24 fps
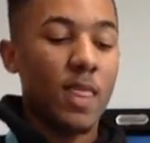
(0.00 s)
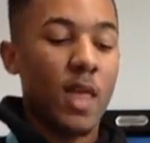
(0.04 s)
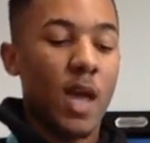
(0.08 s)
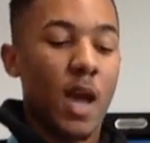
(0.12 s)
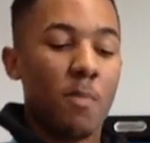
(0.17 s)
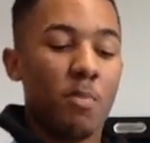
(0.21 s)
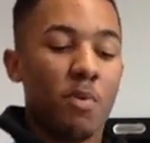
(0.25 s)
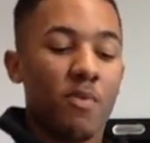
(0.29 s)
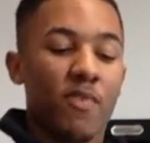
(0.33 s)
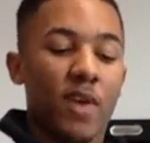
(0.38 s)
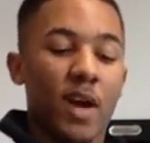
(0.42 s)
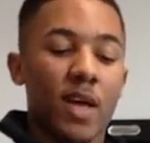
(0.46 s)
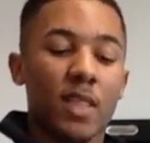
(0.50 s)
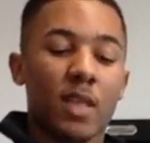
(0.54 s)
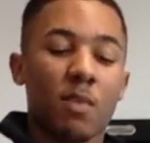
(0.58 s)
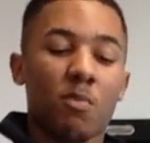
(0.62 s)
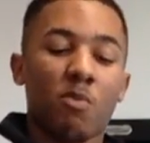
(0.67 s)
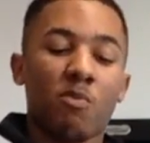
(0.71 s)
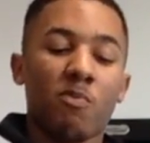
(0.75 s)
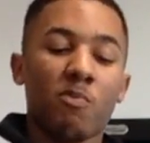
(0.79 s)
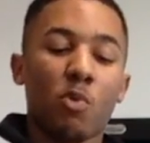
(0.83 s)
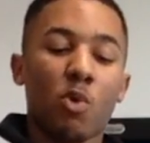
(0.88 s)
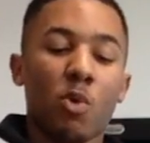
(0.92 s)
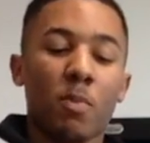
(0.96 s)
and provide them
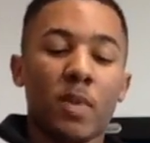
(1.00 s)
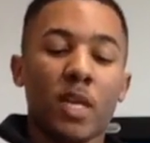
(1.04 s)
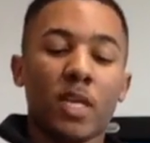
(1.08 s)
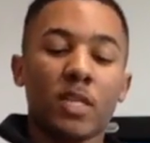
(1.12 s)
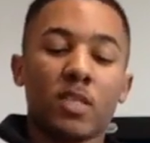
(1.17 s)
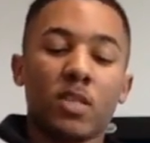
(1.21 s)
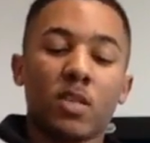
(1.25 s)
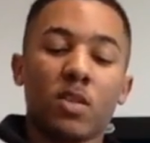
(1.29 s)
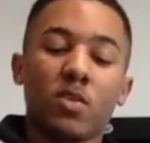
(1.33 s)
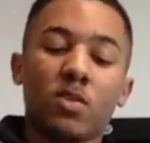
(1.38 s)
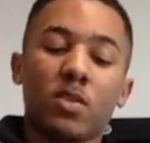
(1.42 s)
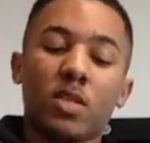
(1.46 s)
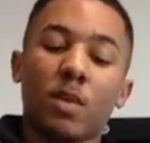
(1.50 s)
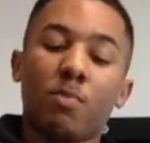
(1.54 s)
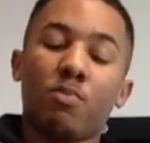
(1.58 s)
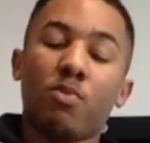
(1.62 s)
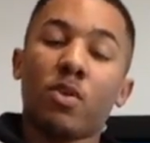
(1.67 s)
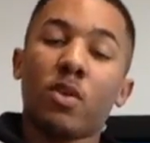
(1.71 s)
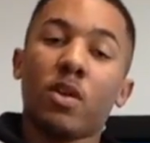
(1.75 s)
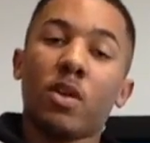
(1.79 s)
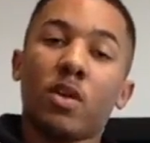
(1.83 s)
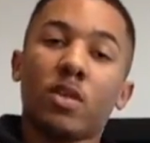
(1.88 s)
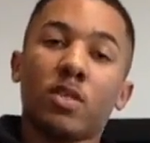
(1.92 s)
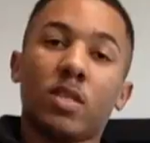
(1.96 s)
with more means to use their
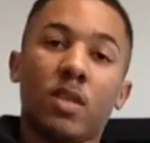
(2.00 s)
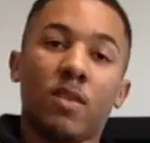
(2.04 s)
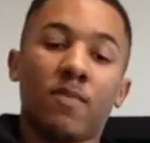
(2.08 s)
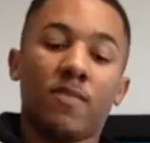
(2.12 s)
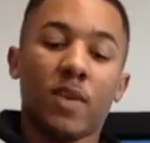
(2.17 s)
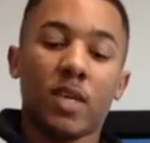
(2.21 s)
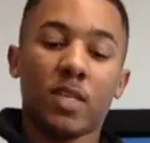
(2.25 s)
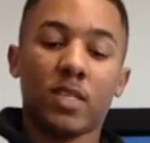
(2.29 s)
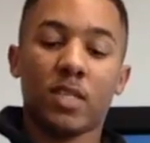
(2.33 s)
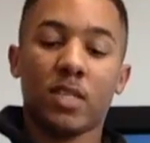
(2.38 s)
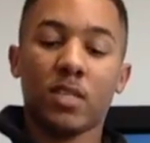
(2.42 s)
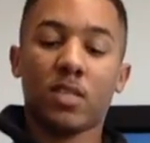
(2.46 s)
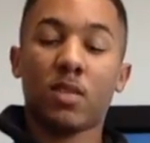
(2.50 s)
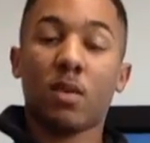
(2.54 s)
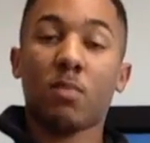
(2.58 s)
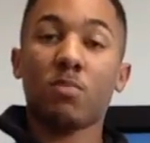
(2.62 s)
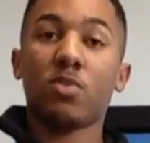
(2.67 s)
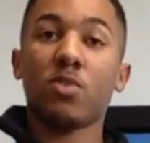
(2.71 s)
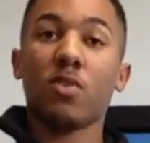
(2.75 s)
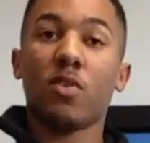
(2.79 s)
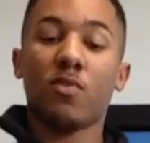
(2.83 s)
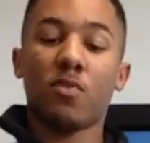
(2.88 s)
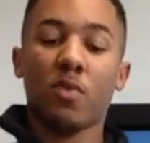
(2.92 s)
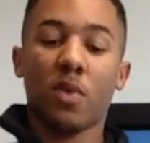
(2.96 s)
products and invest in some
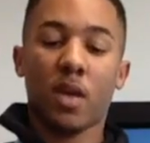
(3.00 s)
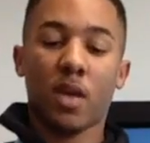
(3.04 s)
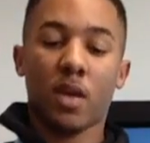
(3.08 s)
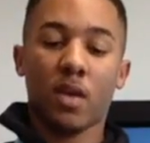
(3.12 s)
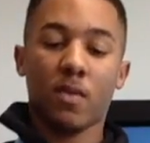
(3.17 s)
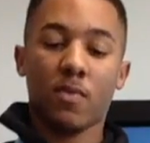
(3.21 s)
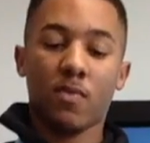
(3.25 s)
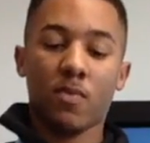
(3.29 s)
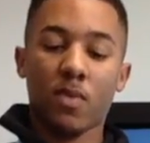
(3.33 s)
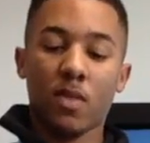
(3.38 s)
sort of way.